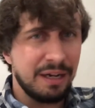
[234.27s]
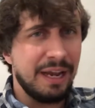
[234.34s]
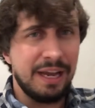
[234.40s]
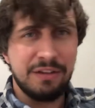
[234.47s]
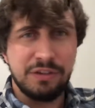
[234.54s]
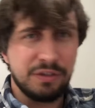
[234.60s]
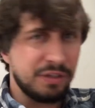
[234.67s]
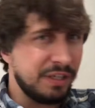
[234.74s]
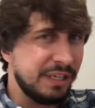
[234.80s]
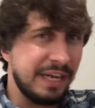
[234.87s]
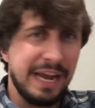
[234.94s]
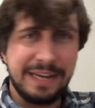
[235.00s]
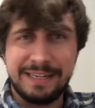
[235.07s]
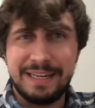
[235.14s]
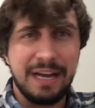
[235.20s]
and just
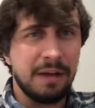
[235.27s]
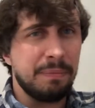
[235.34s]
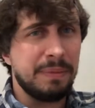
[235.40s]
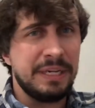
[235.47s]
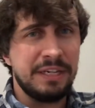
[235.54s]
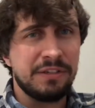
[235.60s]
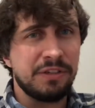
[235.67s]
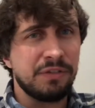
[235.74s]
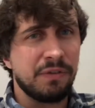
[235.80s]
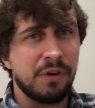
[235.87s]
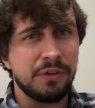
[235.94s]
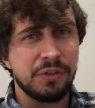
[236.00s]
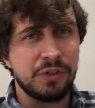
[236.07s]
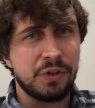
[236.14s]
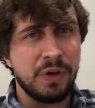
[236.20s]
yanked it out in pieces
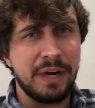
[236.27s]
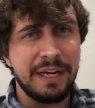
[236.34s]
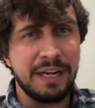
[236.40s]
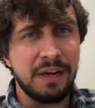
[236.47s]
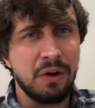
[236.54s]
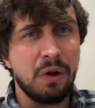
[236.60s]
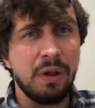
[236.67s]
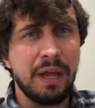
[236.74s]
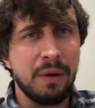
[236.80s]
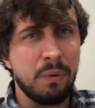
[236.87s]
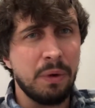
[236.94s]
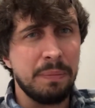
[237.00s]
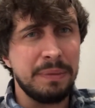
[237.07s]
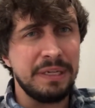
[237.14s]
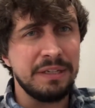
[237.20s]
versus trying to get it all out in
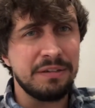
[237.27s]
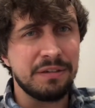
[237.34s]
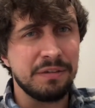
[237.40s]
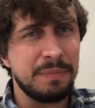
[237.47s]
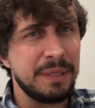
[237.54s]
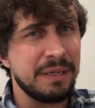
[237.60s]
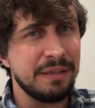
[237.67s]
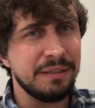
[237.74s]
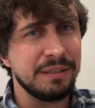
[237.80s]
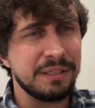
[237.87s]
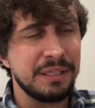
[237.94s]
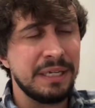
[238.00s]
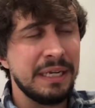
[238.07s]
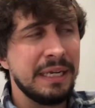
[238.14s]
one piece, just because